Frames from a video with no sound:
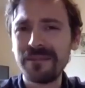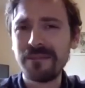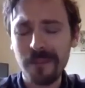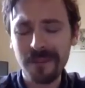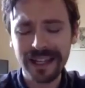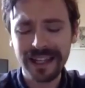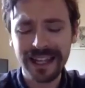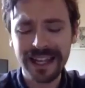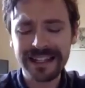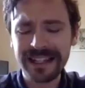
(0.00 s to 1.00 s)
public
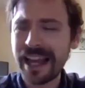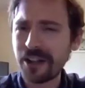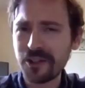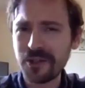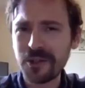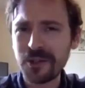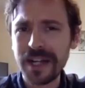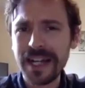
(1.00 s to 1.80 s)
intellectual